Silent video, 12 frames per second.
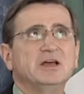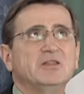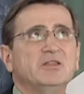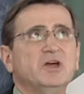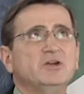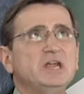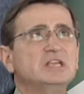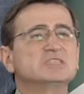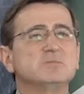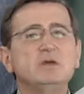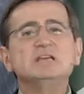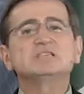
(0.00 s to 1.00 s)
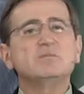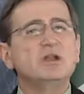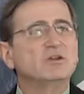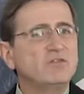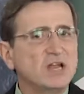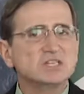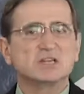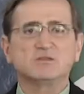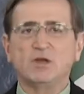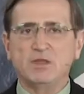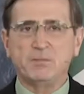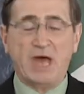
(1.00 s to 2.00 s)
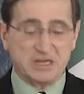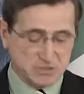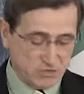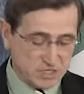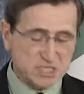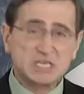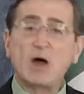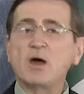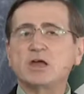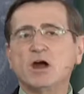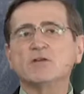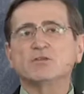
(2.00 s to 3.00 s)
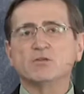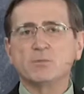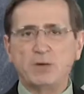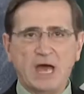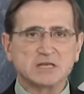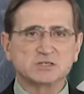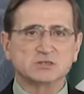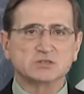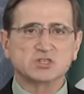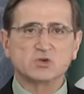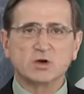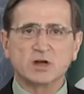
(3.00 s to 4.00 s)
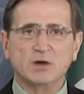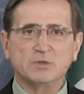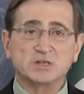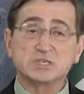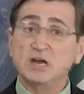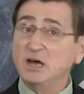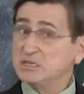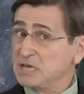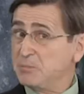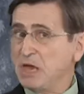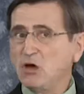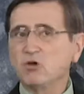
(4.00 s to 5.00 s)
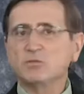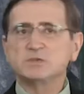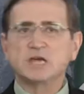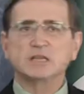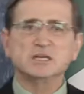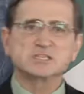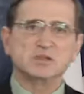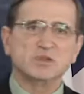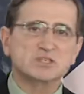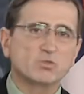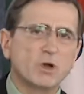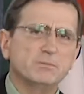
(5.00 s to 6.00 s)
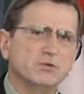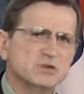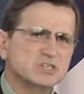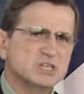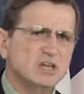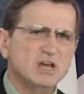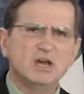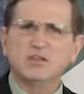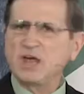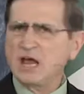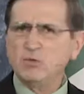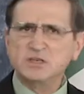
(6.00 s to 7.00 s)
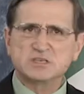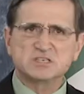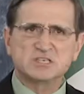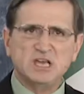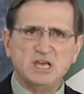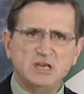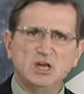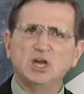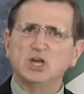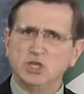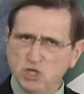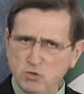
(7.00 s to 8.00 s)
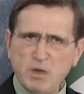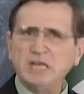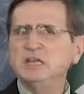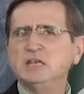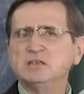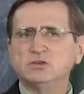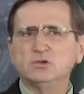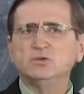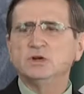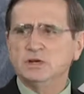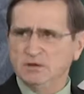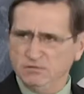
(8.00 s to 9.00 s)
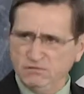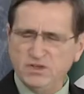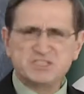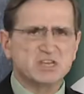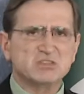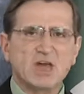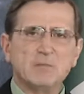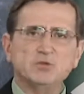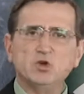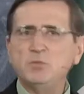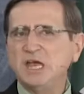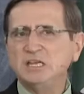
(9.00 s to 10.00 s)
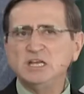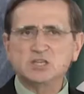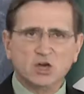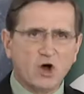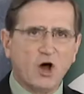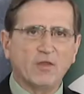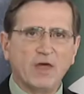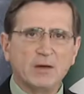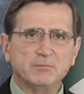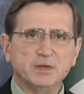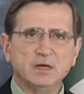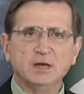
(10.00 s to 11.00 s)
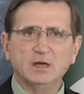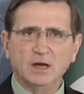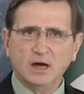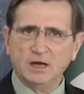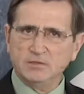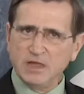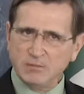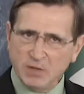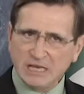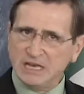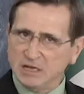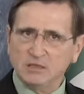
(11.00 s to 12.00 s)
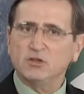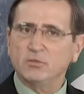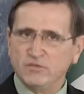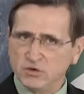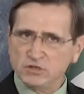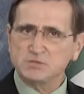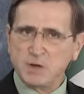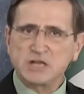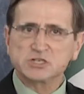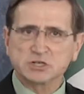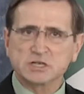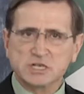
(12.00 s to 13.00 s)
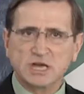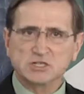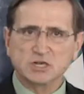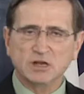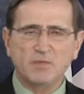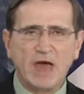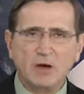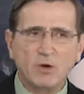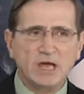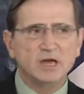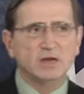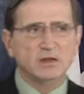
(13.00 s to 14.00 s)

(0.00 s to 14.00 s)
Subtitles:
there needs to be some intervention with the pastor. This is how I cover the pastor's shortcomings, as I may go to him and say, listen, this one person that I went to see, you may need to visit them. You may need to call them. They may need a little bit of your special attention. And that way,